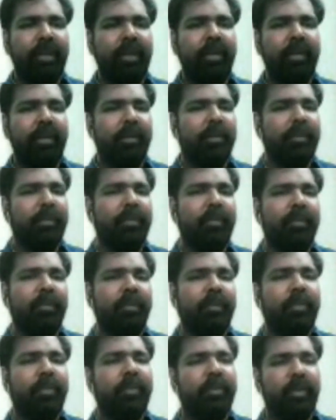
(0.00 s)
um,
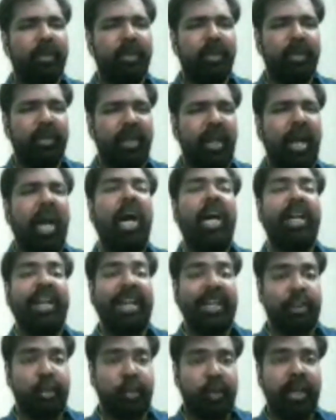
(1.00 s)
Our
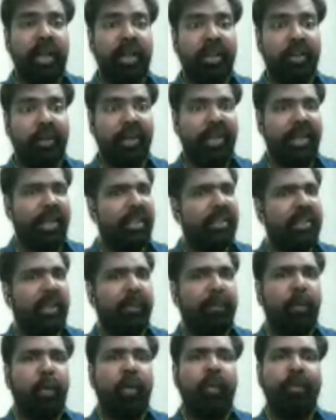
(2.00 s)
Casuarina Tree is a
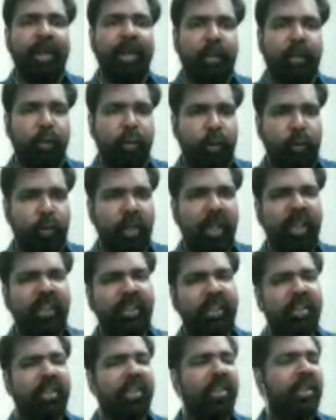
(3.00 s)
poem by Toru Dutt.
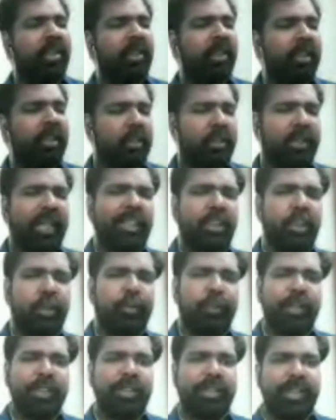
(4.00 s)
So that's your
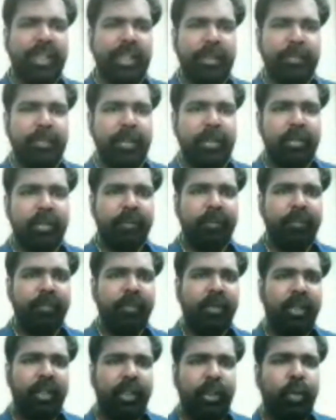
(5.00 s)
first statement.
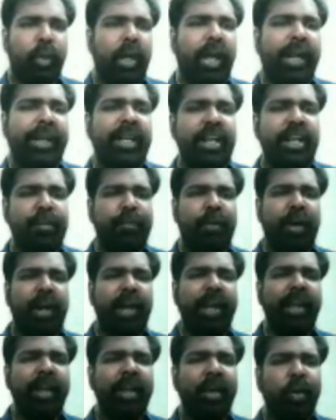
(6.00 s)
You
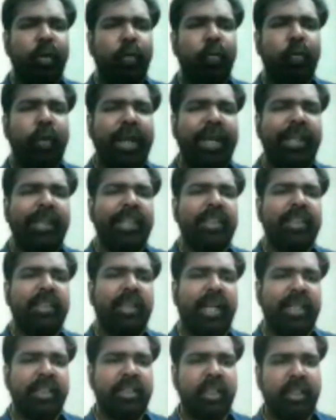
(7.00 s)
identify where these
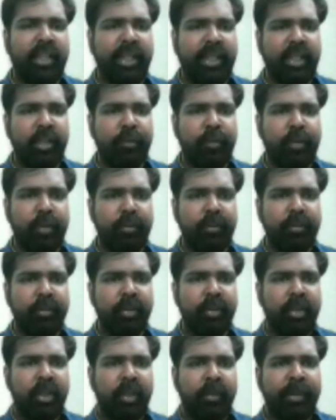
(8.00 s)
lines are taken from
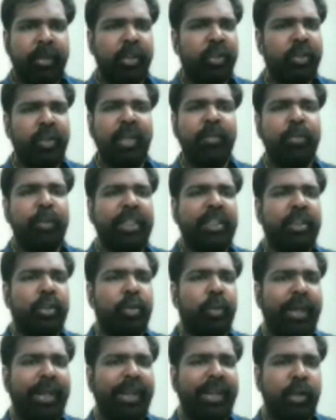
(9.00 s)
because you have six to
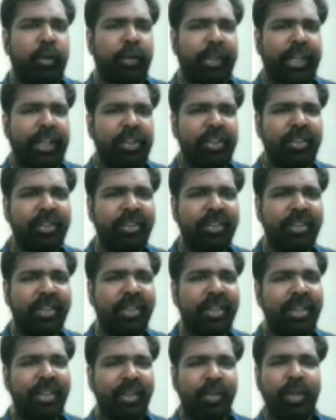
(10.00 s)
eight annotations
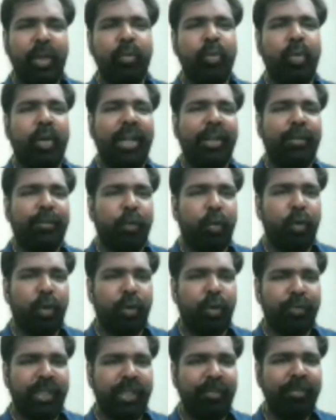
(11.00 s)
you have to write four
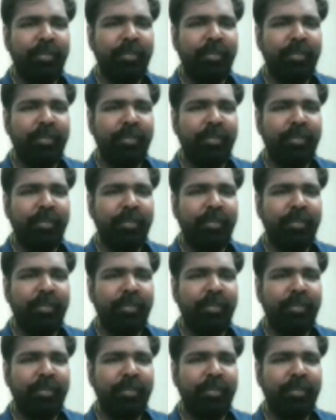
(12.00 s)
of them